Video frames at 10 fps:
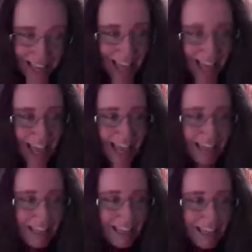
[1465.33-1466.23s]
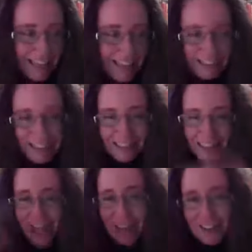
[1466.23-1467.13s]
And he did the
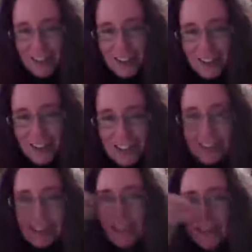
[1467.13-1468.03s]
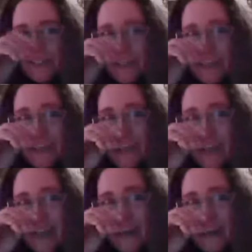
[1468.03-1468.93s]
gallery circuit in Cleveland,
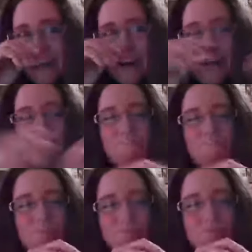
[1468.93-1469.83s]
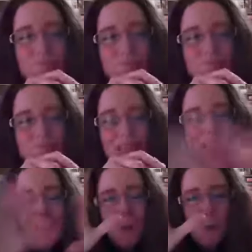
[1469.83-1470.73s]
and
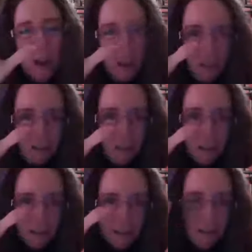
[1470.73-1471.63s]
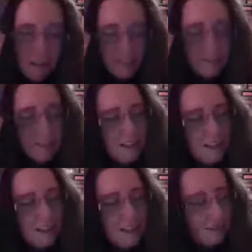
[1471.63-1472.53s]
here's what I love about this artist.
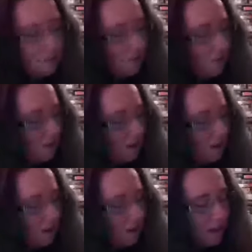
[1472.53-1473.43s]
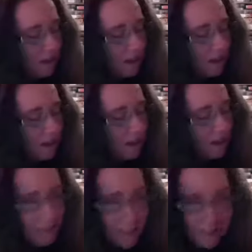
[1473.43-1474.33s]
So, yes,